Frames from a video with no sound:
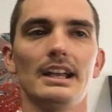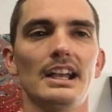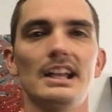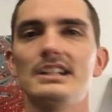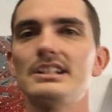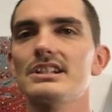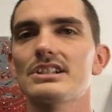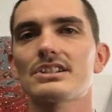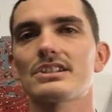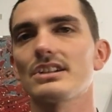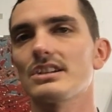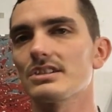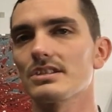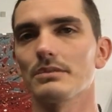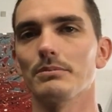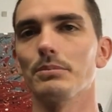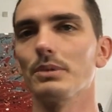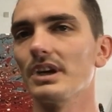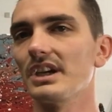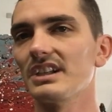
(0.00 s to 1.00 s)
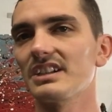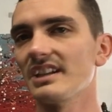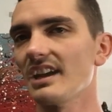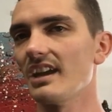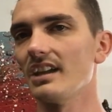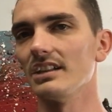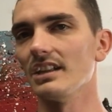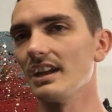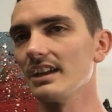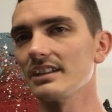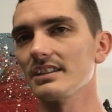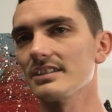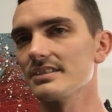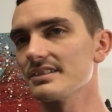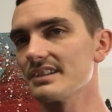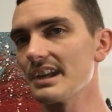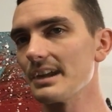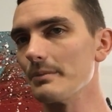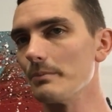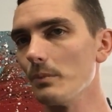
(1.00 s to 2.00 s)
it just doesn't break down like the
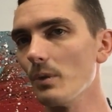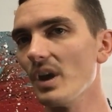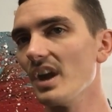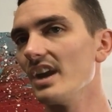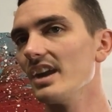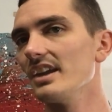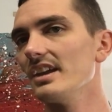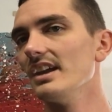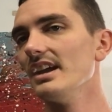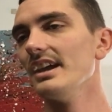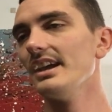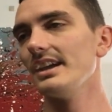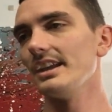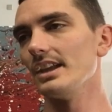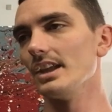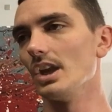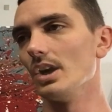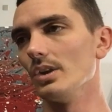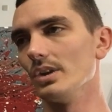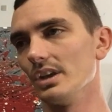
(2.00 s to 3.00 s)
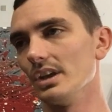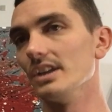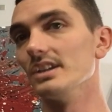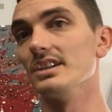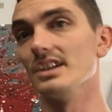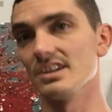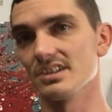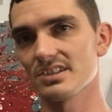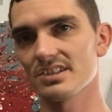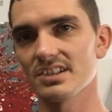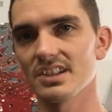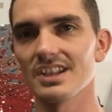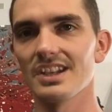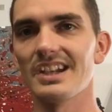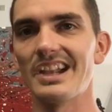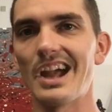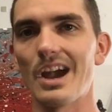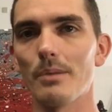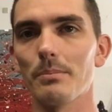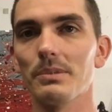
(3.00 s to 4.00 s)
same way. You know, it does thin
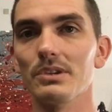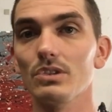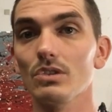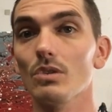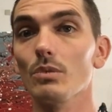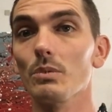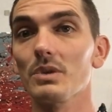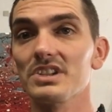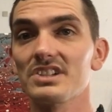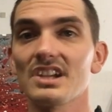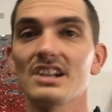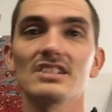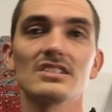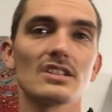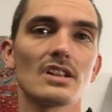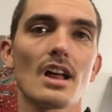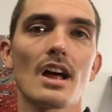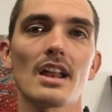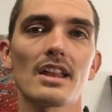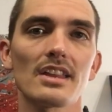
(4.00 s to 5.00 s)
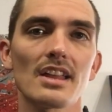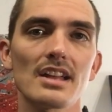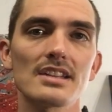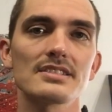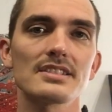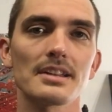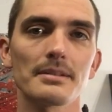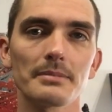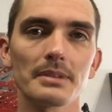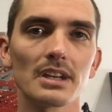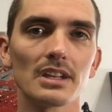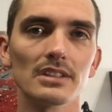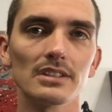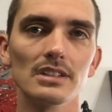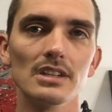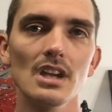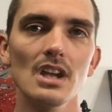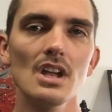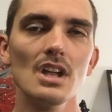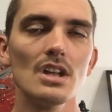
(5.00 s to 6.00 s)
it out, but it retains a lot of that same
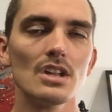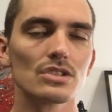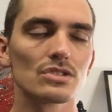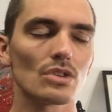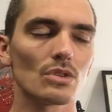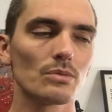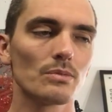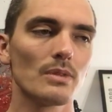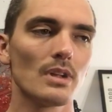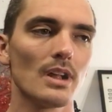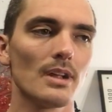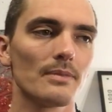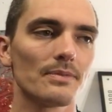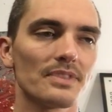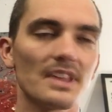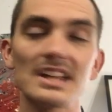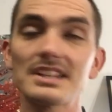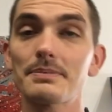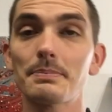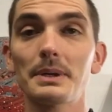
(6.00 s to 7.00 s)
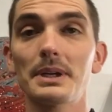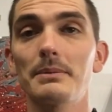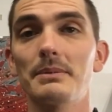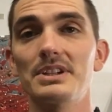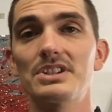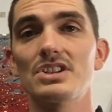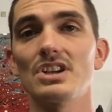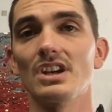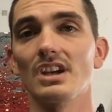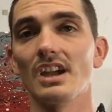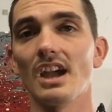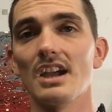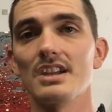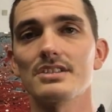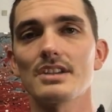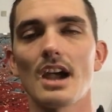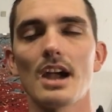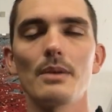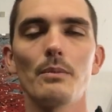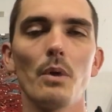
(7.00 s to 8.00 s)
color. So that's pretty much it,
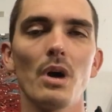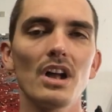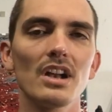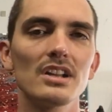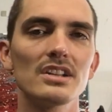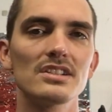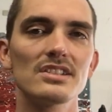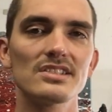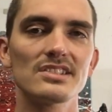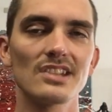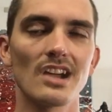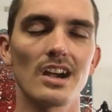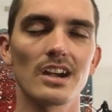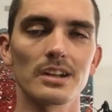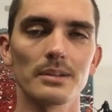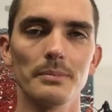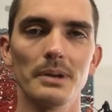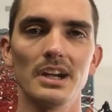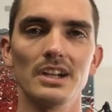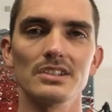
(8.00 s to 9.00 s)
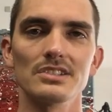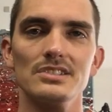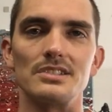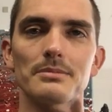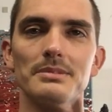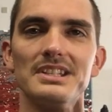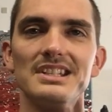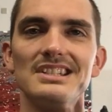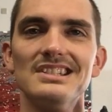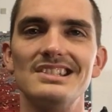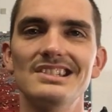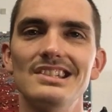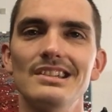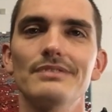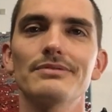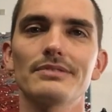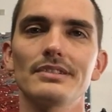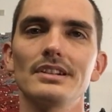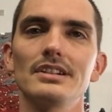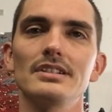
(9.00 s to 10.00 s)
guys. I wanted to talk about some of these
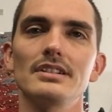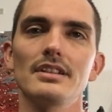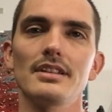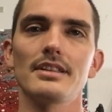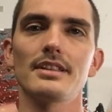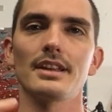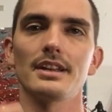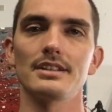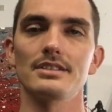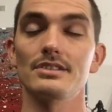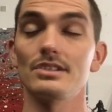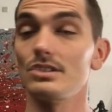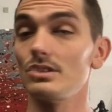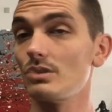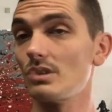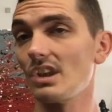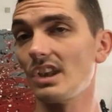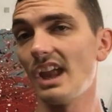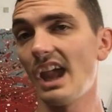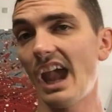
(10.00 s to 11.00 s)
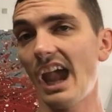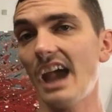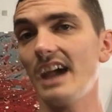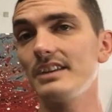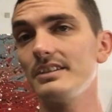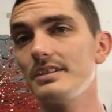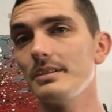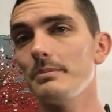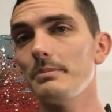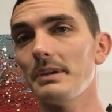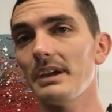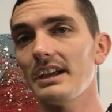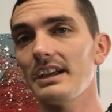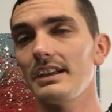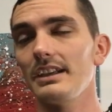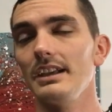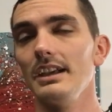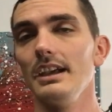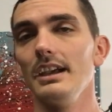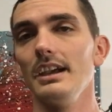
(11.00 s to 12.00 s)
different things that you could add to
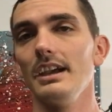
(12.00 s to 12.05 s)
paint